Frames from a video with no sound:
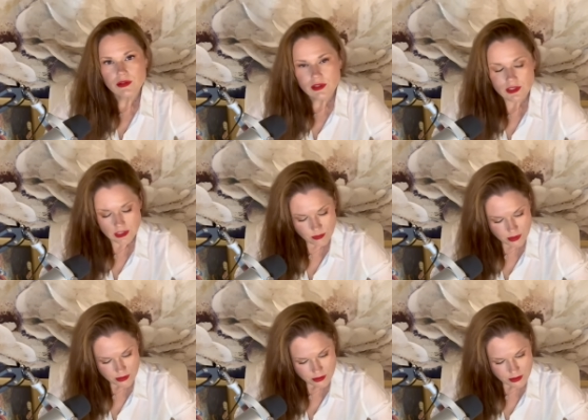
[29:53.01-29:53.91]
I see
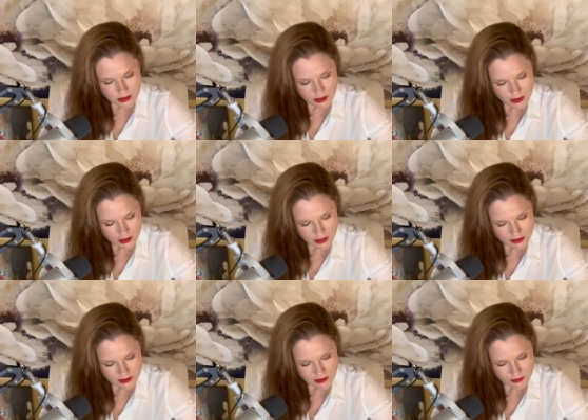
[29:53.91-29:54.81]
why. Again,
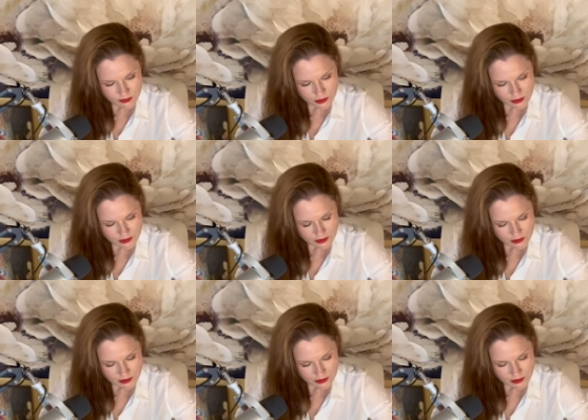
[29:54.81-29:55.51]
it's not a fault.